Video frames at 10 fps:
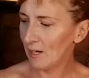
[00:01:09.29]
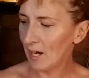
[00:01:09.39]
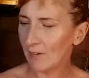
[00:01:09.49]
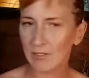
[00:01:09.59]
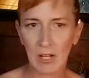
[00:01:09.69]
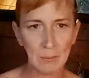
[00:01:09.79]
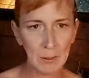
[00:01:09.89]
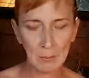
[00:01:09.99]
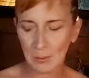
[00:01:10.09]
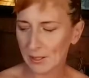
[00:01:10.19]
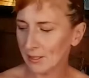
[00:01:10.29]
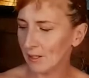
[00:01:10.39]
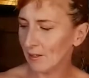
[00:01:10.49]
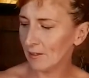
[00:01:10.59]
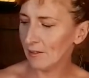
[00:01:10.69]
I've got
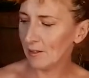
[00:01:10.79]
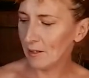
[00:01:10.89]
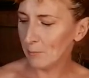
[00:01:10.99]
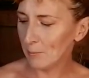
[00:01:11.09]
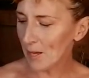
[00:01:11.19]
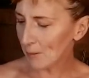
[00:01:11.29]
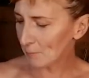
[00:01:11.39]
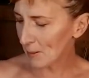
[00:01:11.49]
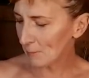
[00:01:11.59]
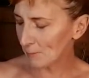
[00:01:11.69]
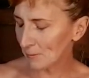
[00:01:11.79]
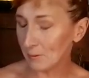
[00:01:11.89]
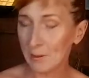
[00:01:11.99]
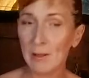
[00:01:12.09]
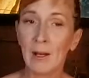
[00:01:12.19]
paprika, black pepper.
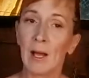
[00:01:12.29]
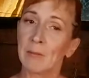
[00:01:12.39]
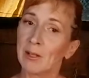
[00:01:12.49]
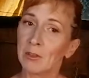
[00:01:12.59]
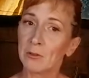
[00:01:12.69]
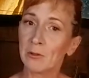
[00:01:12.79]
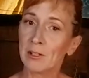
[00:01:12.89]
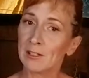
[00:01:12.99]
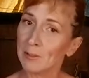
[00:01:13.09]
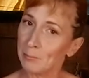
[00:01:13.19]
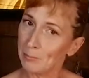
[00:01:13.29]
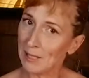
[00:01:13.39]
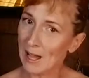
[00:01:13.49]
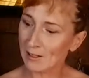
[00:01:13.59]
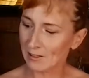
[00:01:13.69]
I'm going to throw in a little
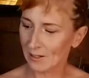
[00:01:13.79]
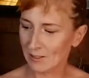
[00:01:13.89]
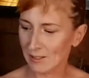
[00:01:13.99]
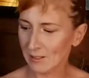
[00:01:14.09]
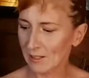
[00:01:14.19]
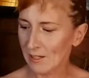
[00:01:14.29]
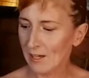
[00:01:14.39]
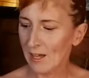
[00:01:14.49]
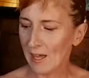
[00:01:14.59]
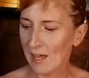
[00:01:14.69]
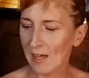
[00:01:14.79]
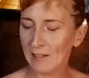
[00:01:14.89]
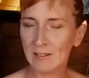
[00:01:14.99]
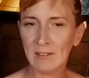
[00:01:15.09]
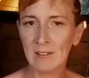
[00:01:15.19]
black garlic
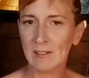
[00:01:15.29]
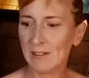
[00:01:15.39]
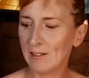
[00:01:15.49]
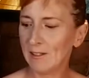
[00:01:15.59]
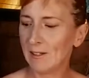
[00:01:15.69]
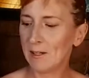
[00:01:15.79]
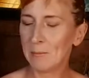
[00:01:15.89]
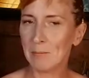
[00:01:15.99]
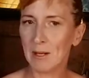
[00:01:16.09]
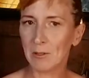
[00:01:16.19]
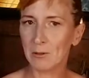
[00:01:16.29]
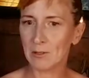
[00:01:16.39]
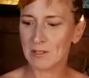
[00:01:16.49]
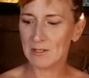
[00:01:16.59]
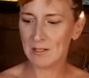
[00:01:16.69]
and my coarse
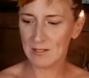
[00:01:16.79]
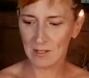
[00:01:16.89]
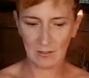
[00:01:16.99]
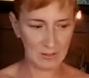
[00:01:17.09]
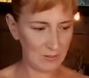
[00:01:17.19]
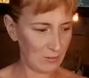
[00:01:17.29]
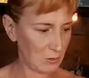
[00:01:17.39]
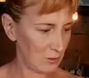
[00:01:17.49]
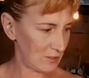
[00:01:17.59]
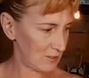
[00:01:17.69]
sea salt, of course.